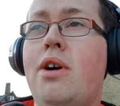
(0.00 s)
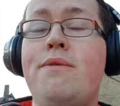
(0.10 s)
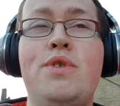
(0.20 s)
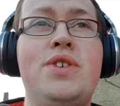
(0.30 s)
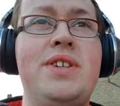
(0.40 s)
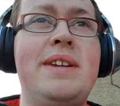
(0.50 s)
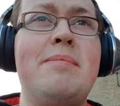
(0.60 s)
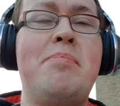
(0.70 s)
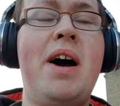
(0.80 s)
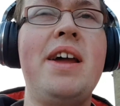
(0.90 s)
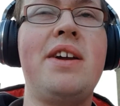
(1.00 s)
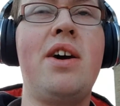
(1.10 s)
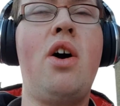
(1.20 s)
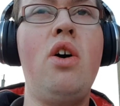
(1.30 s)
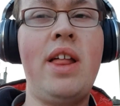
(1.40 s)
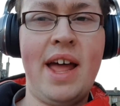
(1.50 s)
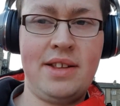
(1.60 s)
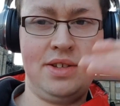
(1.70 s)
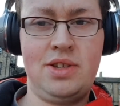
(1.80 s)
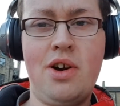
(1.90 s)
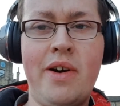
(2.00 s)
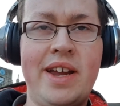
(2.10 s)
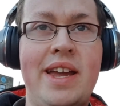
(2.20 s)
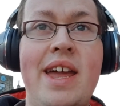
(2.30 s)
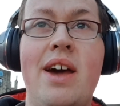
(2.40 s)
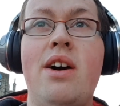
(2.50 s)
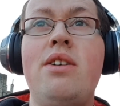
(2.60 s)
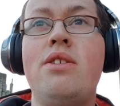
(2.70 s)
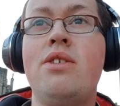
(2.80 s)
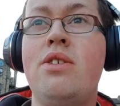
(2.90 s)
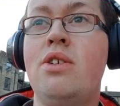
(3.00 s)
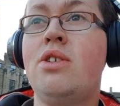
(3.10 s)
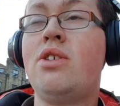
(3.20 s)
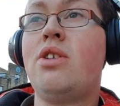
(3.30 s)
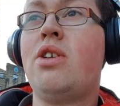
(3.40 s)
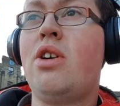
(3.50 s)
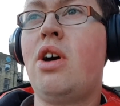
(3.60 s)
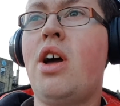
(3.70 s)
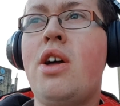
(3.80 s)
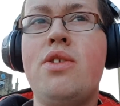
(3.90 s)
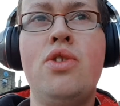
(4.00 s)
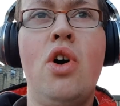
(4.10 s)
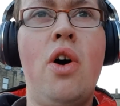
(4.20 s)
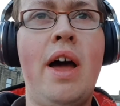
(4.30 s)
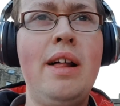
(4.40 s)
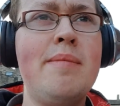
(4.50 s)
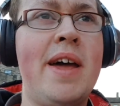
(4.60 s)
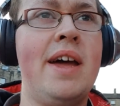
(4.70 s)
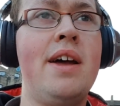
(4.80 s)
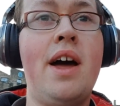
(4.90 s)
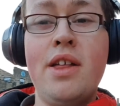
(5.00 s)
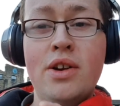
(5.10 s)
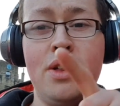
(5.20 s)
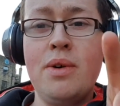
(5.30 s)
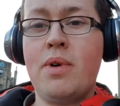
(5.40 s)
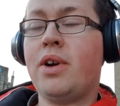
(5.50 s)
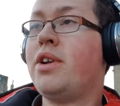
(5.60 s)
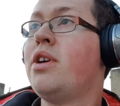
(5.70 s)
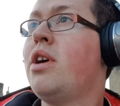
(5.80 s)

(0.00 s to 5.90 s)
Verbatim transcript: I've just seen a biker all head to toe in gear, no helmet, and another one.